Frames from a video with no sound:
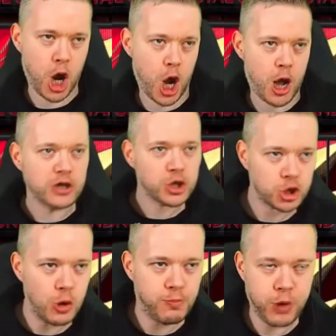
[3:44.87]

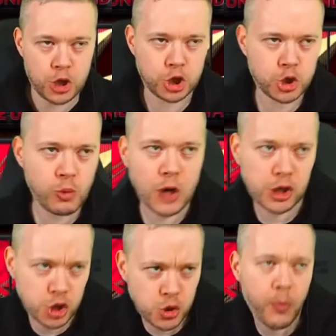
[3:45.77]

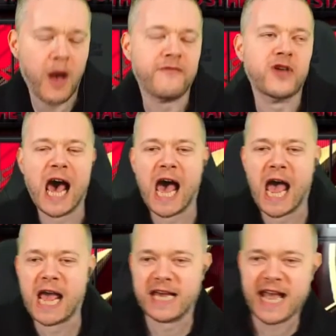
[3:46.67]
fly.
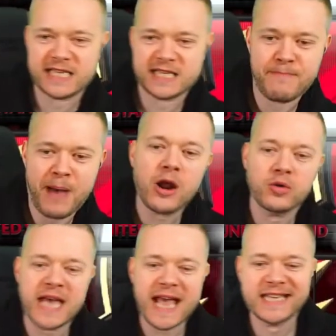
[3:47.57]
It's a
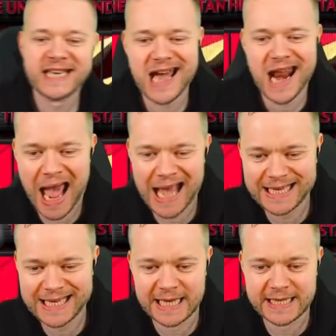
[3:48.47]
penalty to
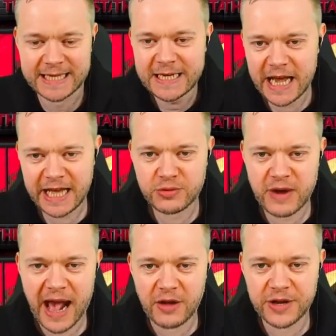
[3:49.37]
United. And it's
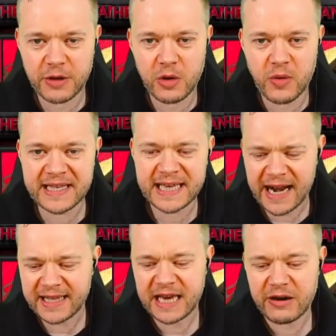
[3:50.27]
Ronaldo who wins it. And I
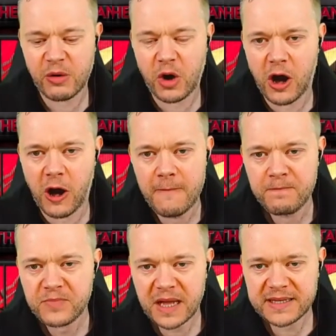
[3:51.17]
tell you what,
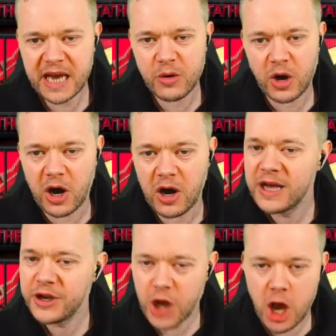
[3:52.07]

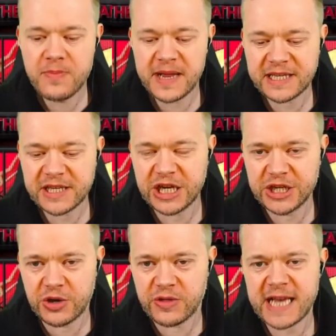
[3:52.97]
nobody's going to
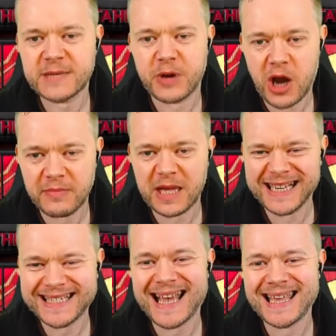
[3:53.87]
do this, but I'm going to
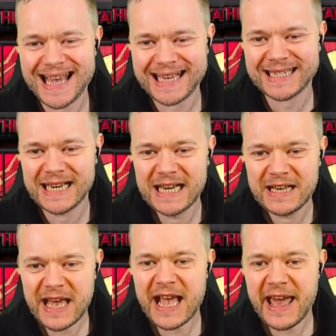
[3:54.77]
say this.
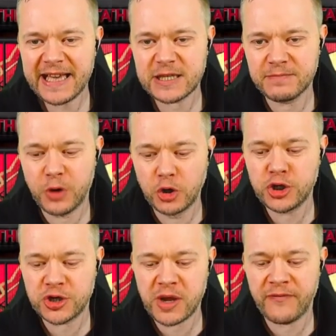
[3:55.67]
Here's some
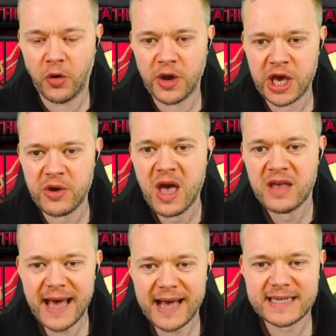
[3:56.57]
punditry for you.
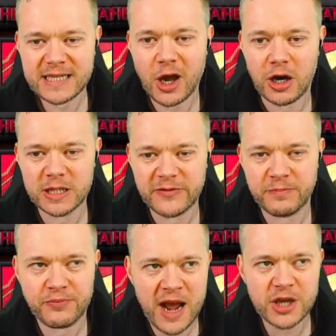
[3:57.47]
That starts from
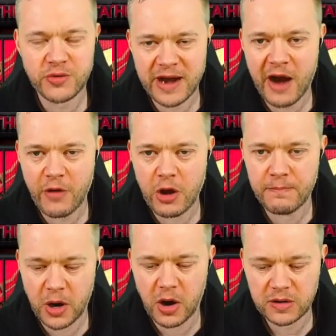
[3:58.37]
pressure in our own
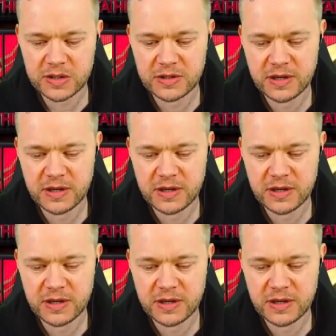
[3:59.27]
box.